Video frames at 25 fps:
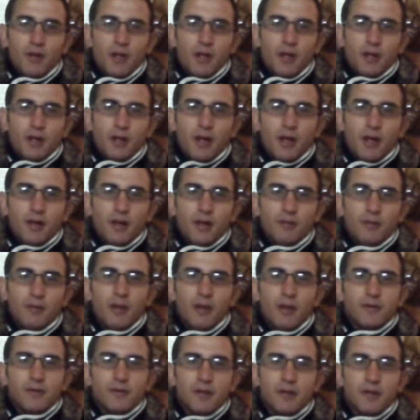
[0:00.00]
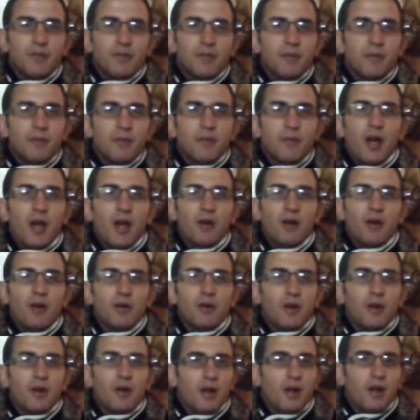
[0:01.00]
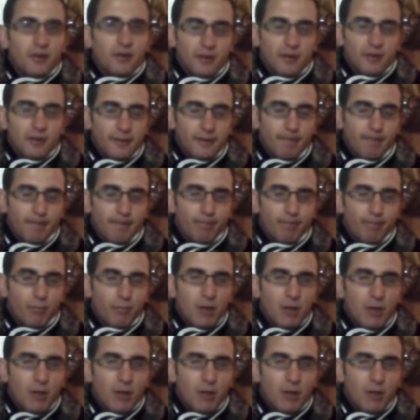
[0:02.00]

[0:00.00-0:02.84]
revolved around the possibility